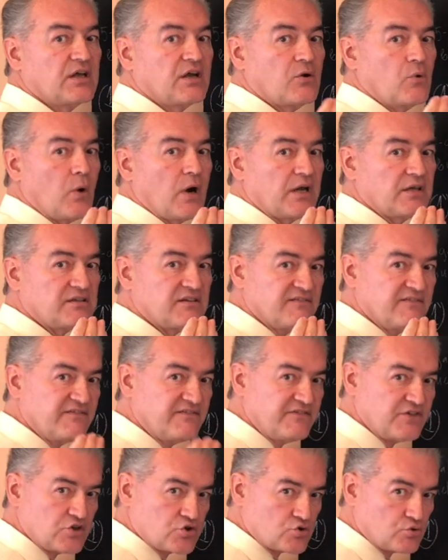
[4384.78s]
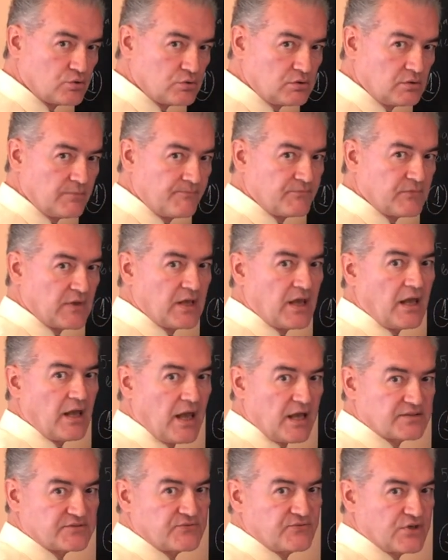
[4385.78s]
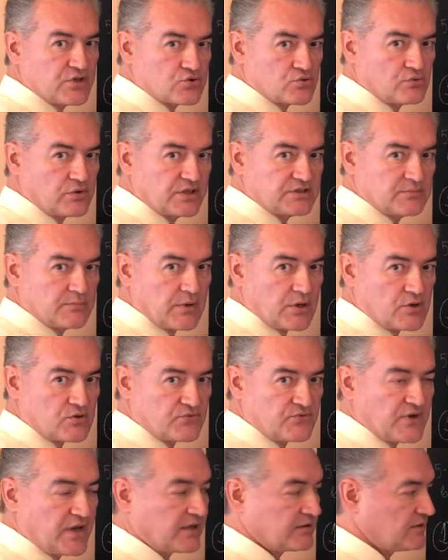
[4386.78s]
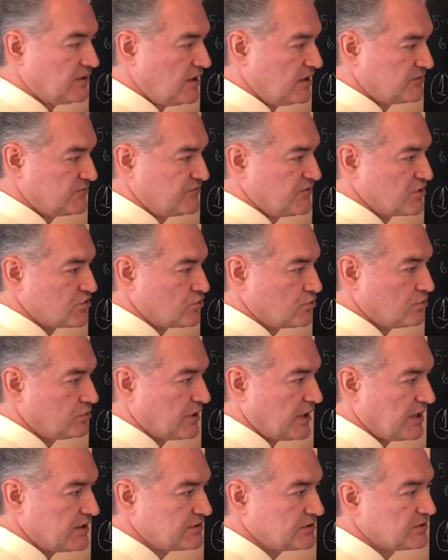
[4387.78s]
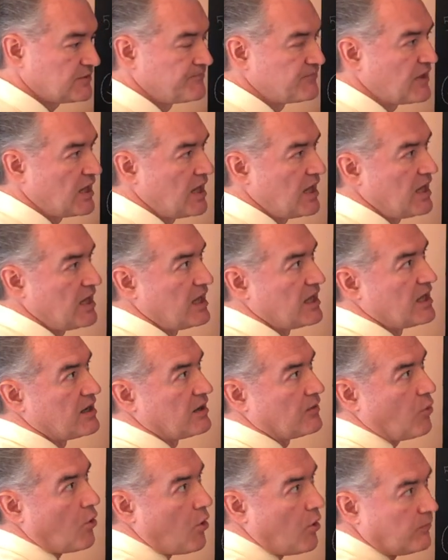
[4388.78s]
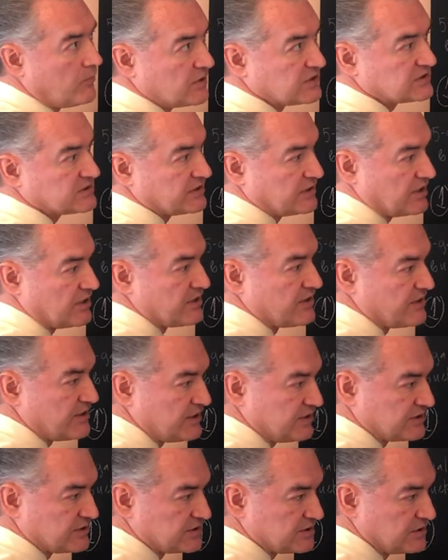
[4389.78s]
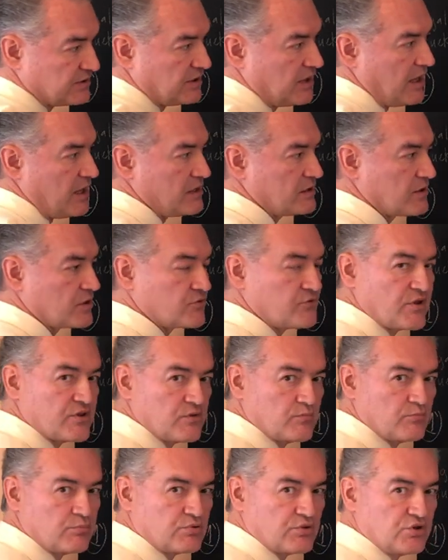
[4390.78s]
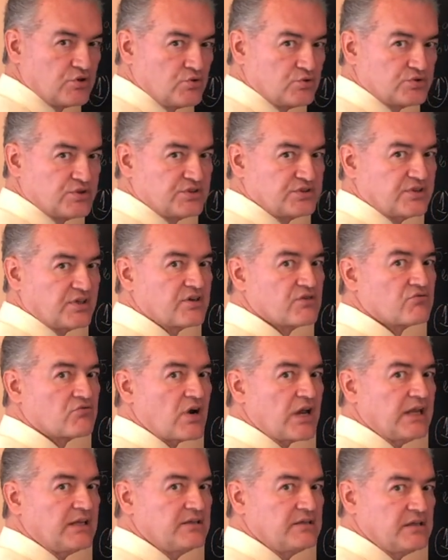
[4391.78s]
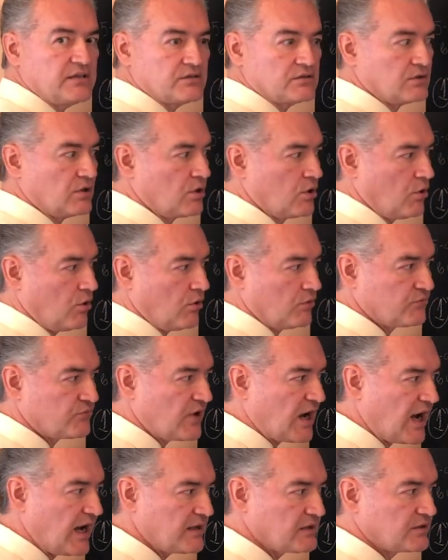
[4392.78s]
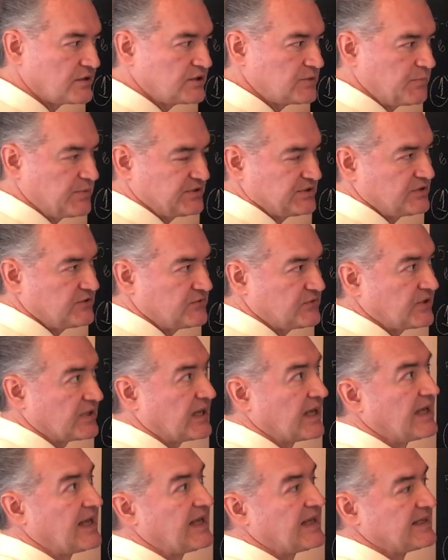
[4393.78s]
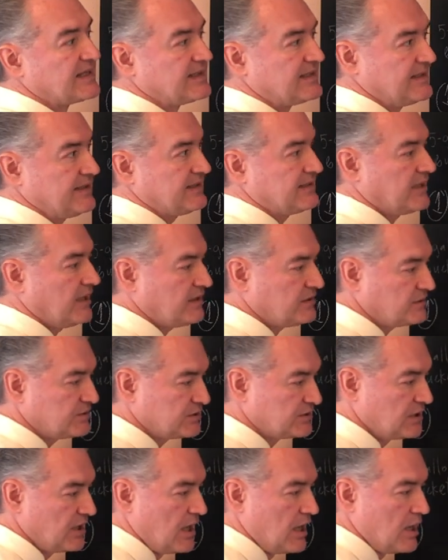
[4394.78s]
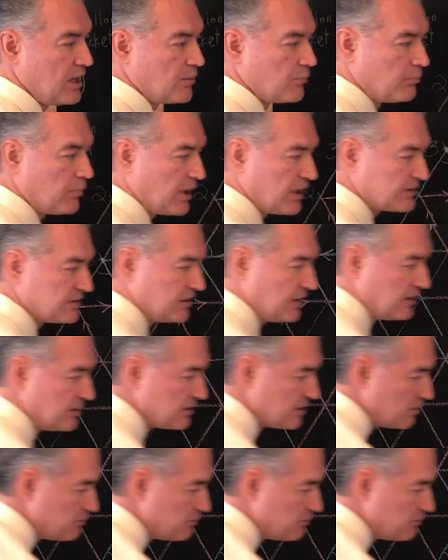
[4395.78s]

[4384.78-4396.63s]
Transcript: quite visual, as a matter of fact, as visual gets. Obviously, this algorithm produces a great deal of highly specific details, but in the